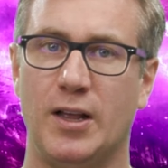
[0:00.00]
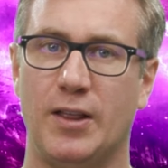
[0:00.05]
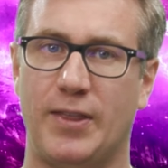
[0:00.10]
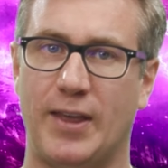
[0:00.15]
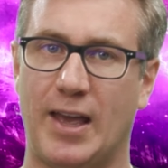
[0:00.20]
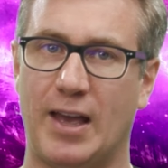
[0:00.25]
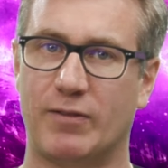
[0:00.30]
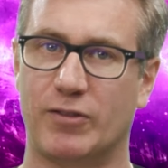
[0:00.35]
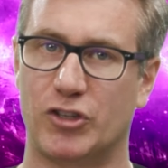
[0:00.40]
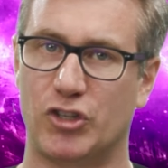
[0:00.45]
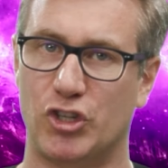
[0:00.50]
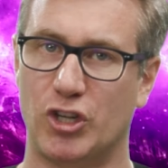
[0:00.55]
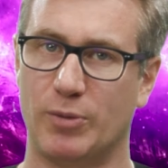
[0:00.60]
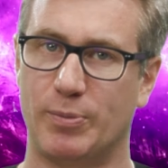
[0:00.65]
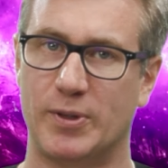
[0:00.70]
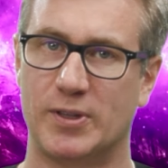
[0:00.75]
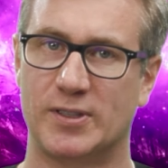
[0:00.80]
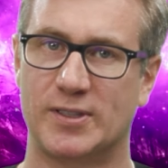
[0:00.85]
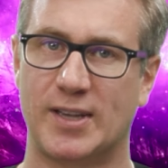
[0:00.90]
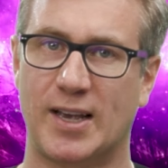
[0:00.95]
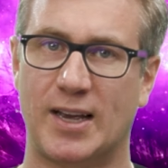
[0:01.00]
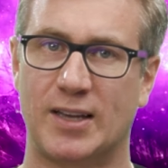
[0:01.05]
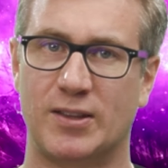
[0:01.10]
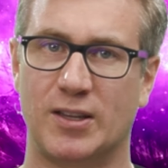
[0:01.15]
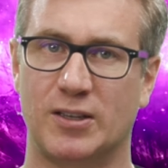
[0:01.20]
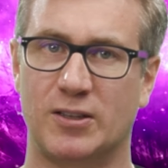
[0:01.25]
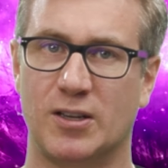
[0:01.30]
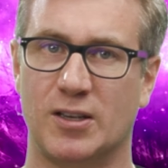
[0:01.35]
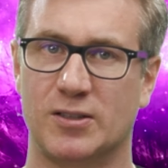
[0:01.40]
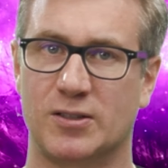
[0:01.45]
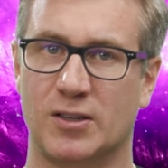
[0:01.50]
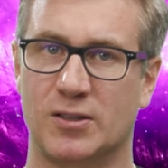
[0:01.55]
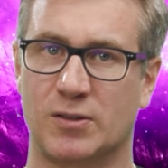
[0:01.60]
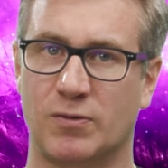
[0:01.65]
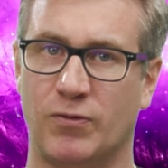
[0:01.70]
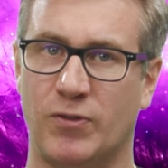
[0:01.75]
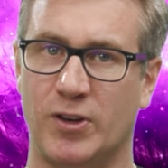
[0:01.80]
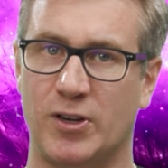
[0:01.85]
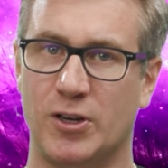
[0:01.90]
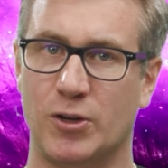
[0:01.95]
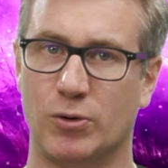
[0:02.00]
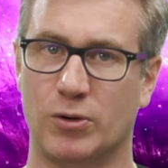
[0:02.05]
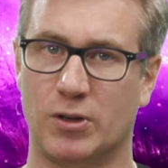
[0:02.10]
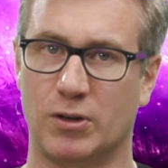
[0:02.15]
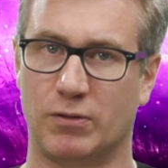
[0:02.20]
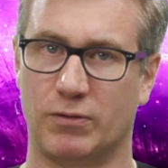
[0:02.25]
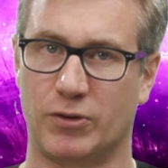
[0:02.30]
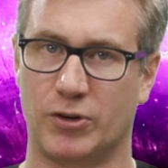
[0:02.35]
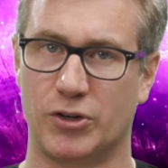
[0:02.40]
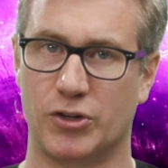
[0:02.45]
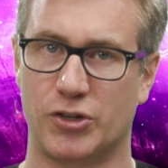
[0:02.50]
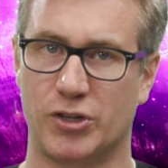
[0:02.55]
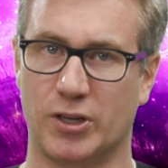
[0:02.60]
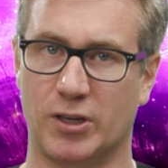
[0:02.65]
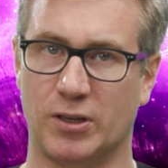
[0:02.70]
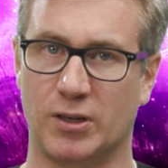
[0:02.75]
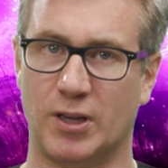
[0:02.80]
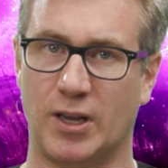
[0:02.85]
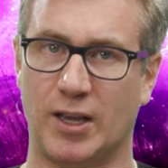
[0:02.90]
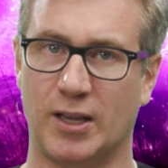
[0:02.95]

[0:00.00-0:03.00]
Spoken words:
They have a chip inside that does this video conversion,